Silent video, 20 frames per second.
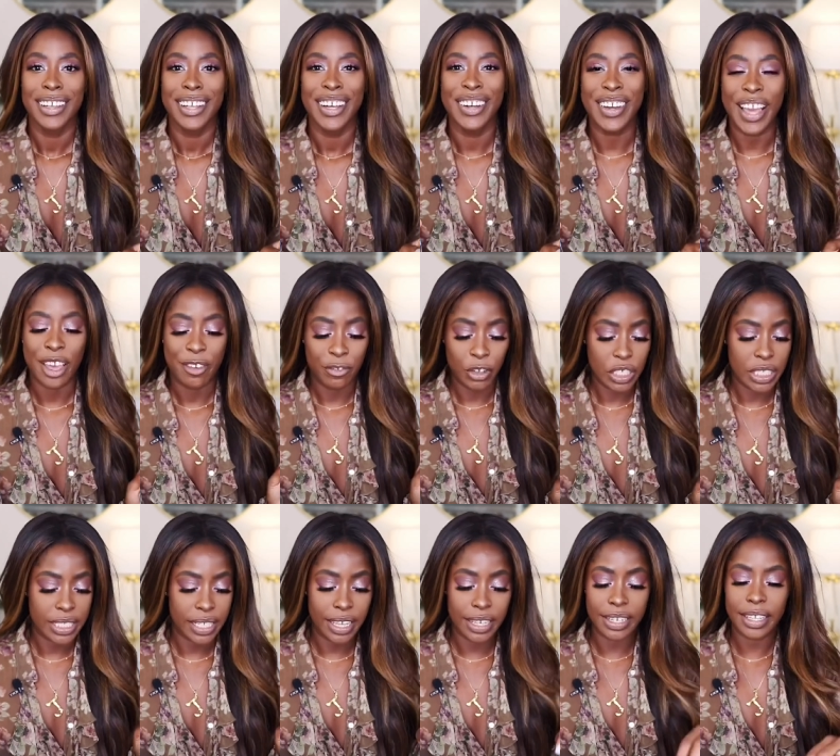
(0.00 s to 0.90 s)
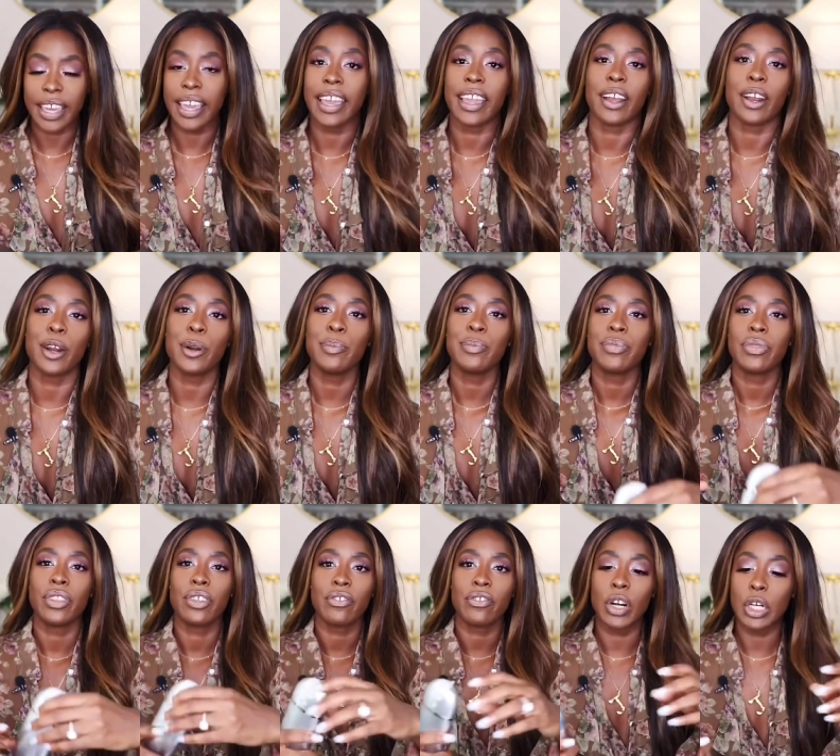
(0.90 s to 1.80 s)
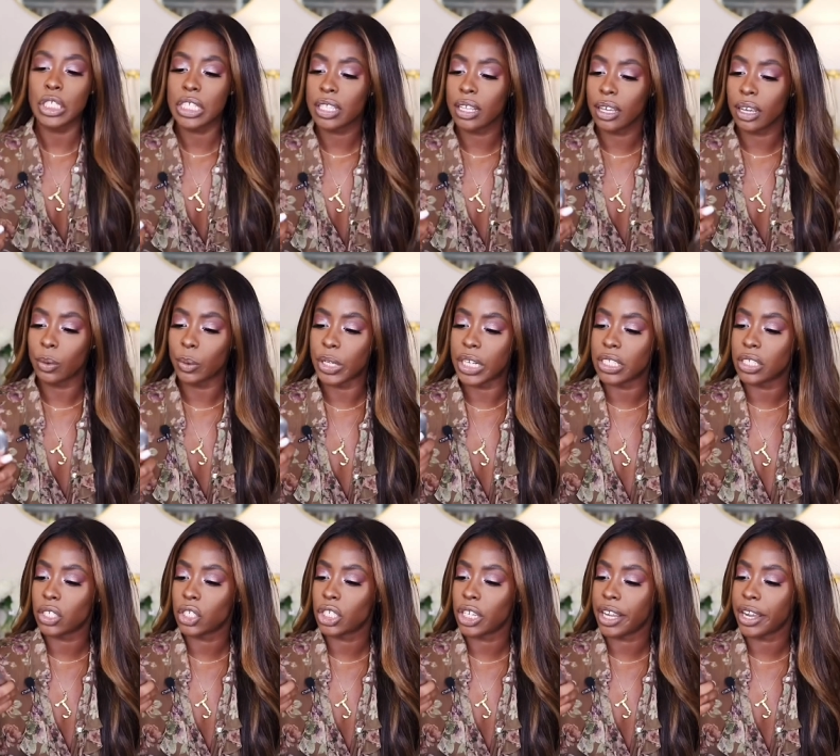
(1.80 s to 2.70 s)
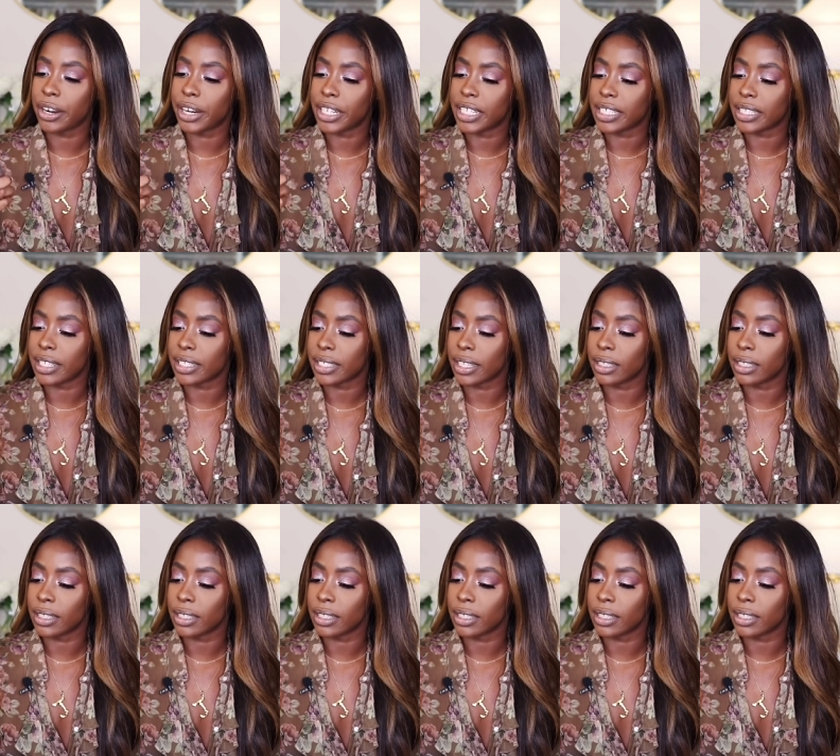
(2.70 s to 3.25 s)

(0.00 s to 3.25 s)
Okay, for skincare, the first thing I wanted to share is this